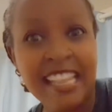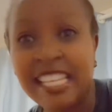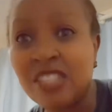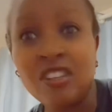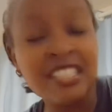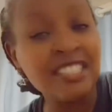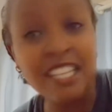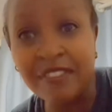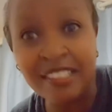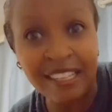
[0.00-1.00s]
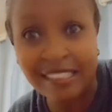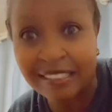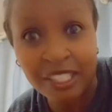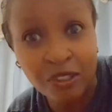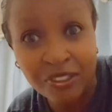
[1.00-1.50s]
This is not even just a
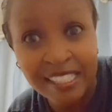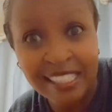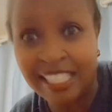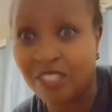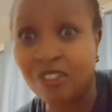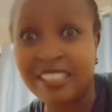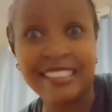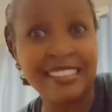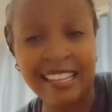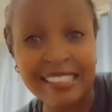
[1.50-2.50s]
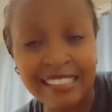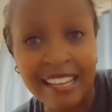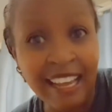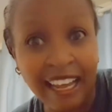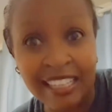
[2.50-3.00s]
terrorist. This is not just
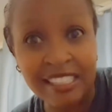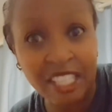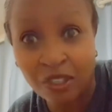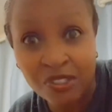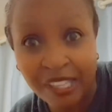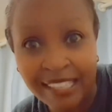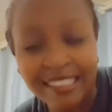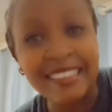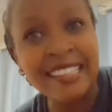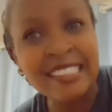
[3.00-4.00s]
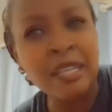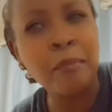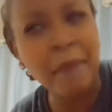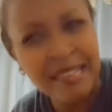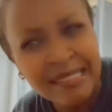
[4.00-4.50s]
a genocide. This is a
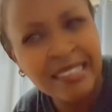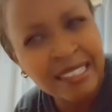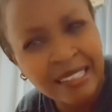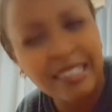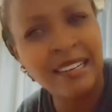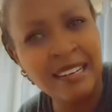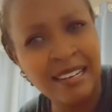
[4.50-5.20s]
massacre.